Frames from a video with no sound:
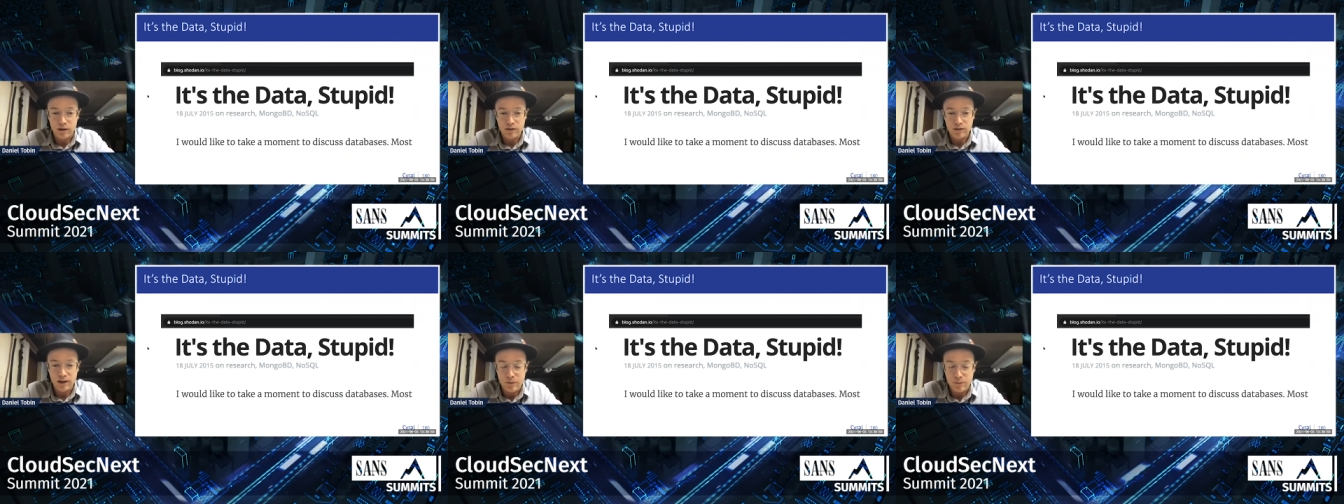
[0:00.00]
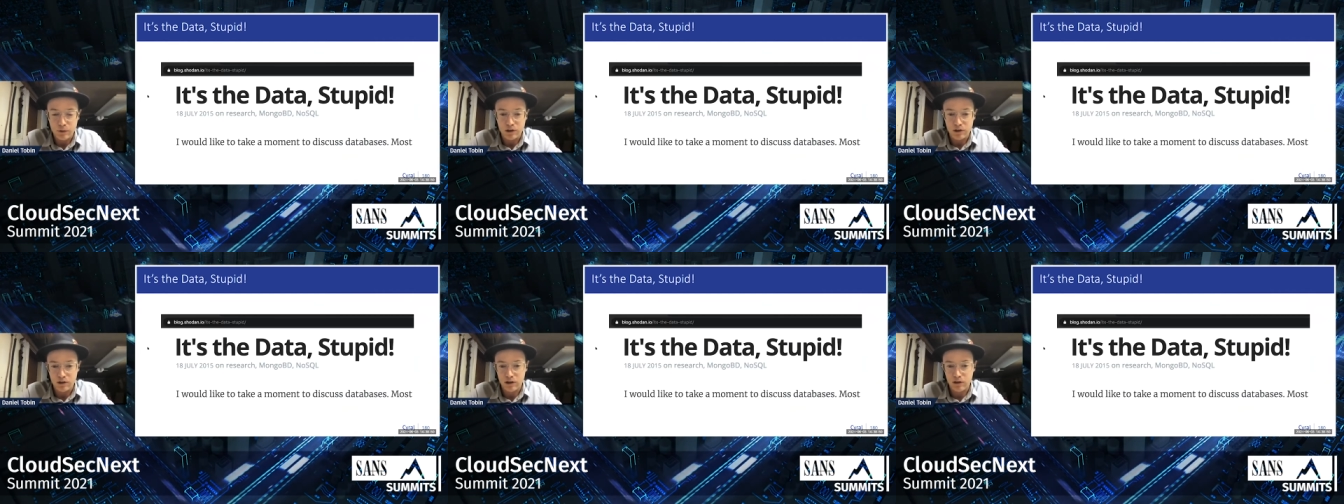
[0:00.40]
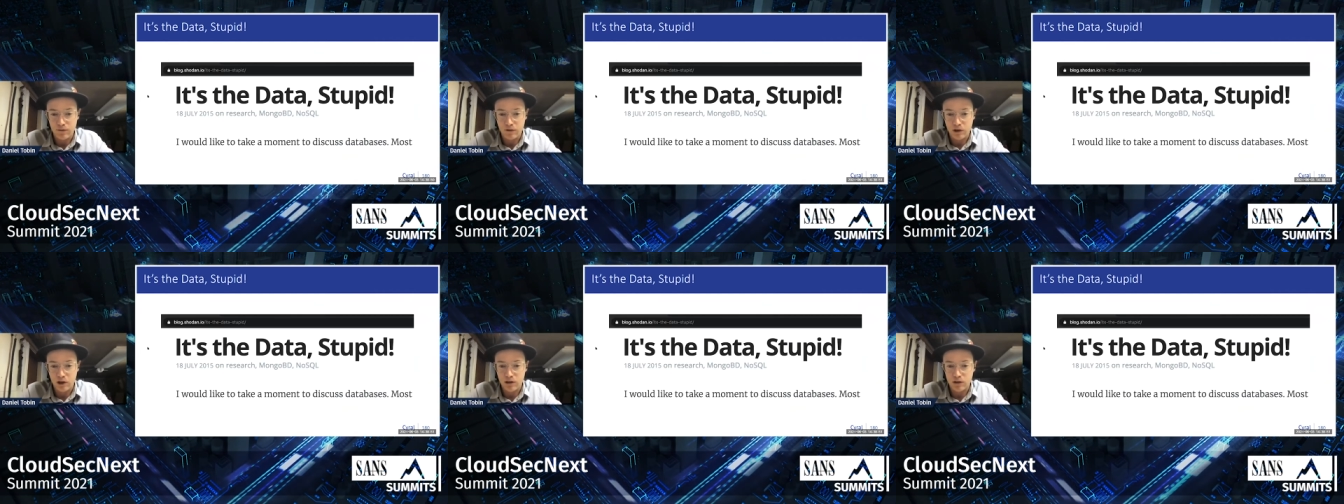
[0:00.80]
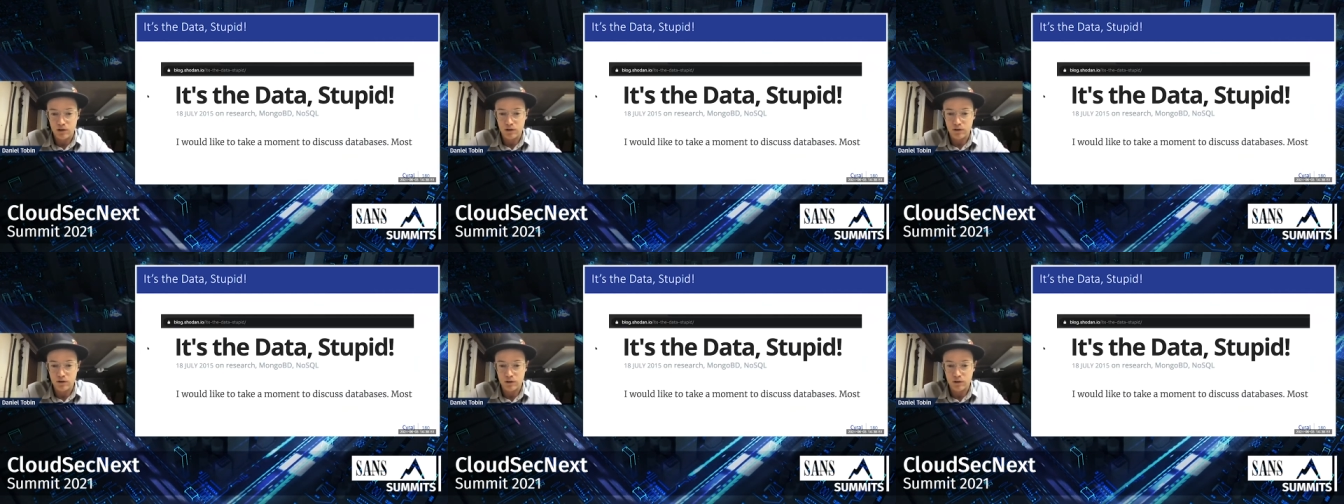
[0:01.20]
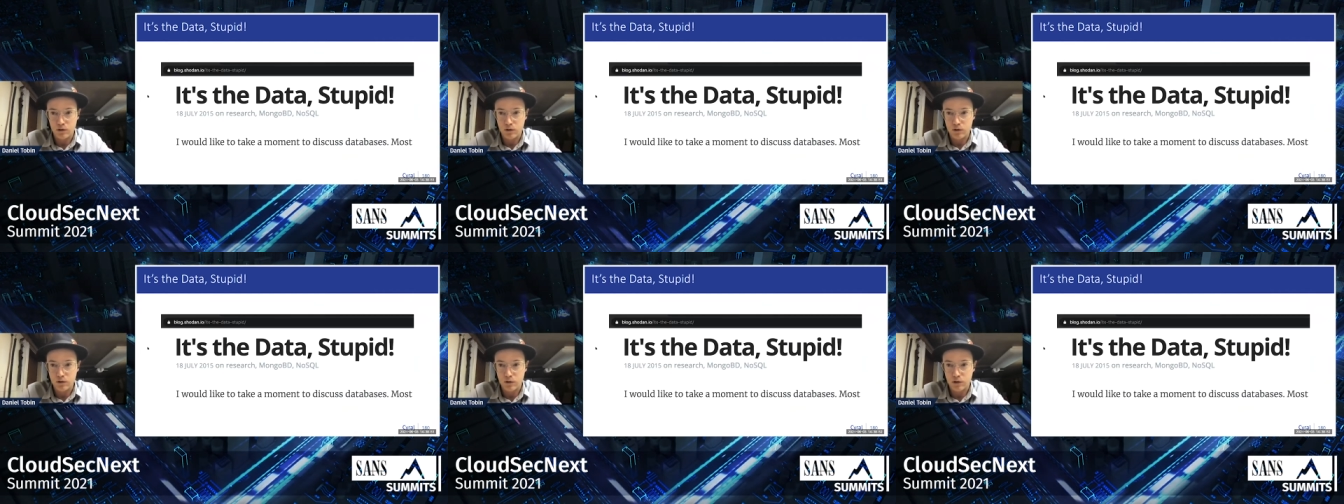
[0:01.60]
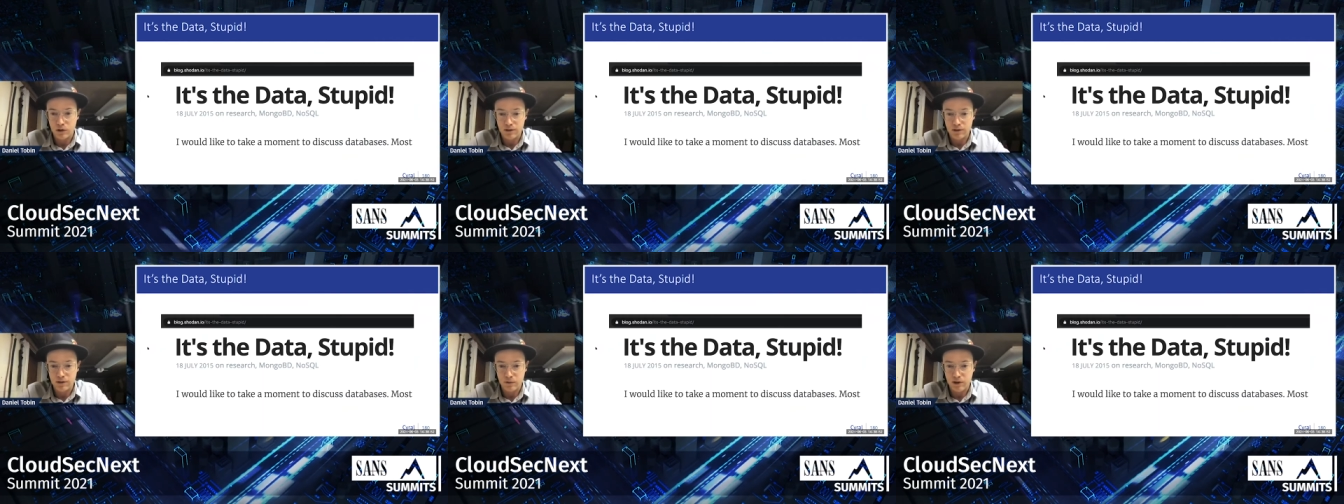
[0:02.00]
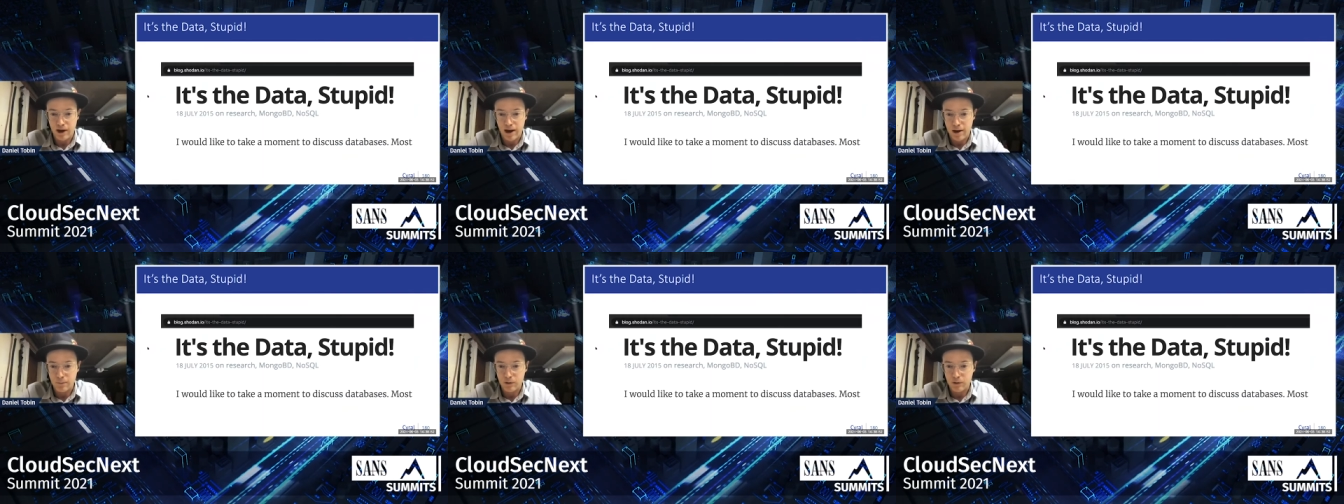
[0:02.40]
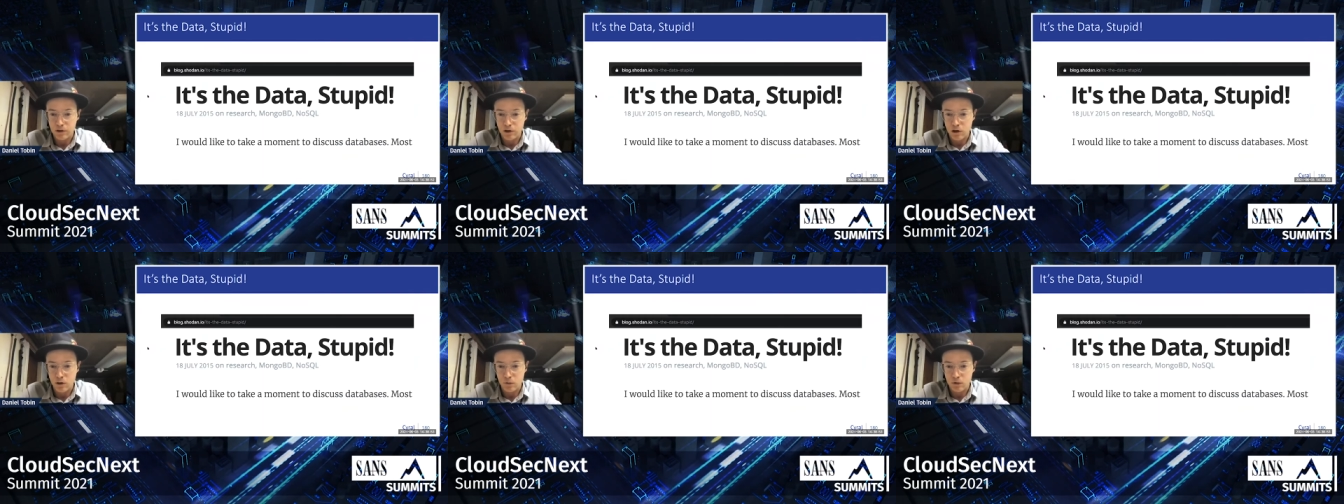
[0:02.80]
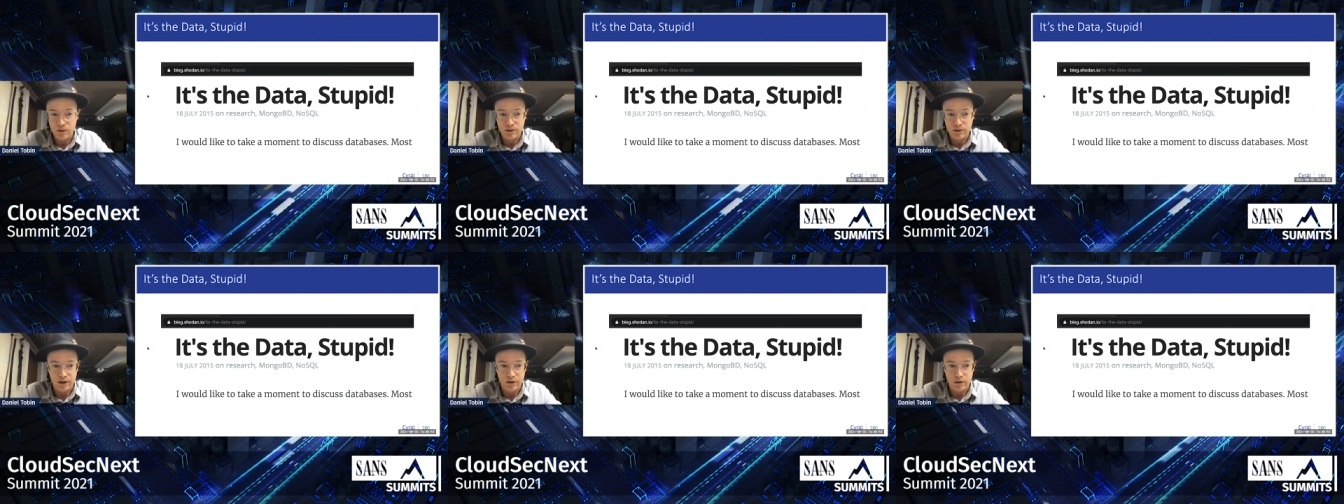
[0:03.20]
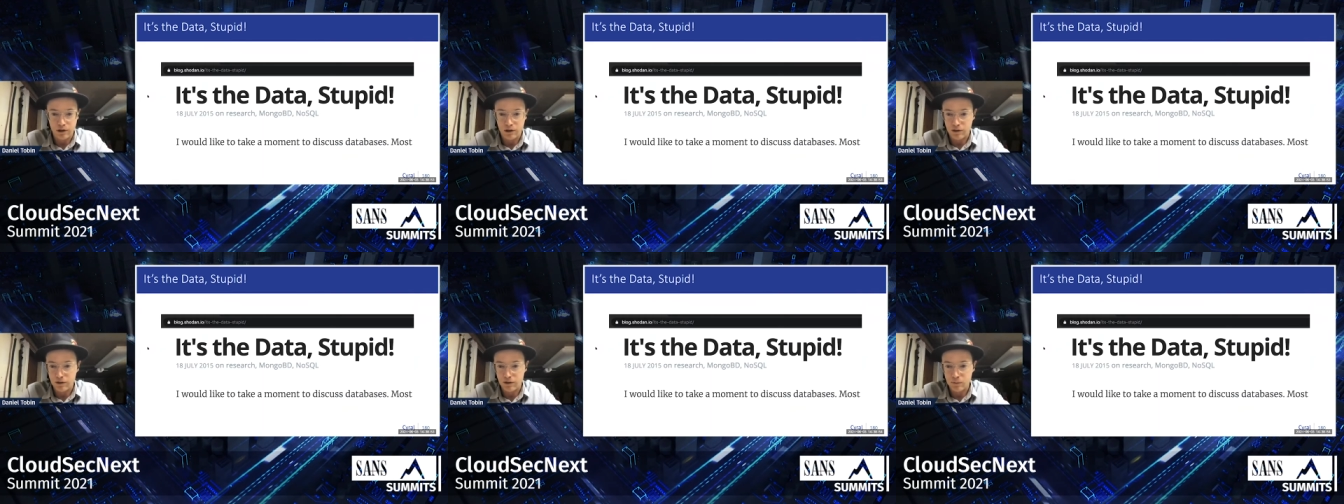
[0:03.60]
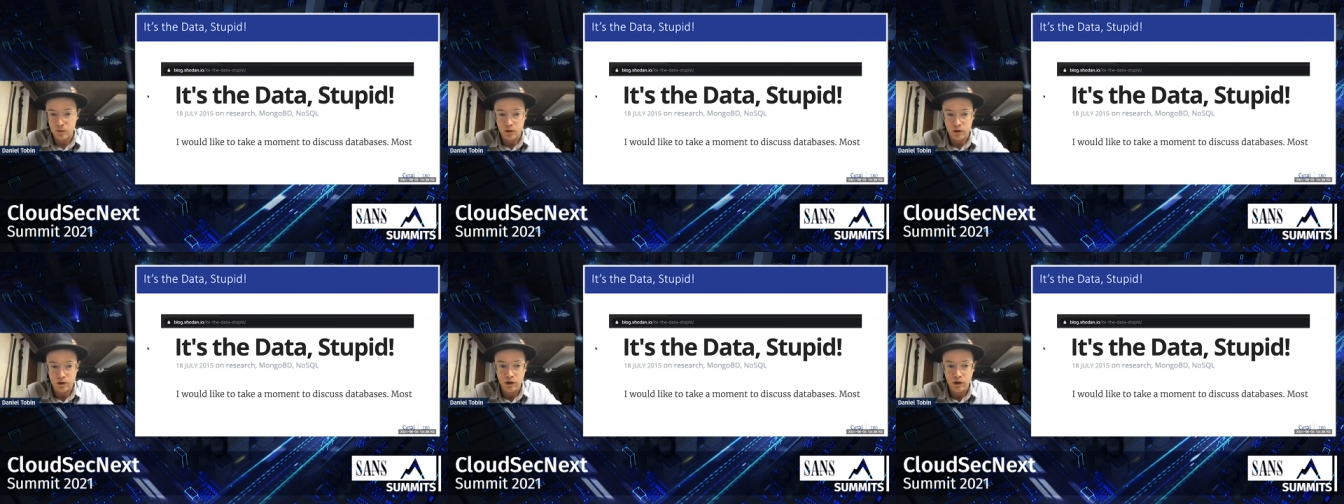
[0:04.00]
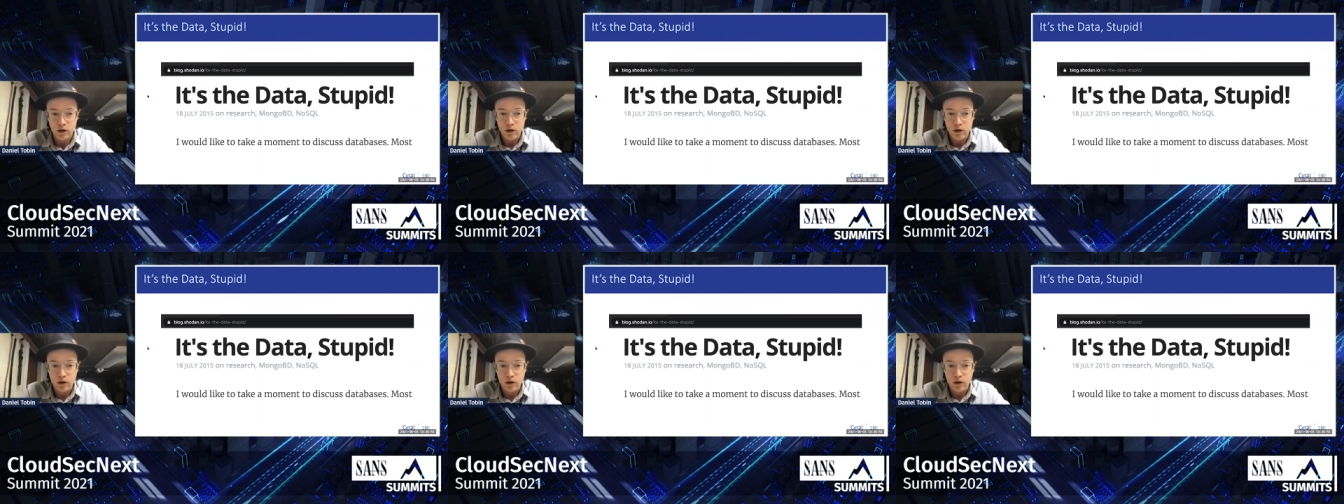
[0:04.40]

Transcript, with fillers: Data breach notifications or news stories seem to happen almost daily at this point.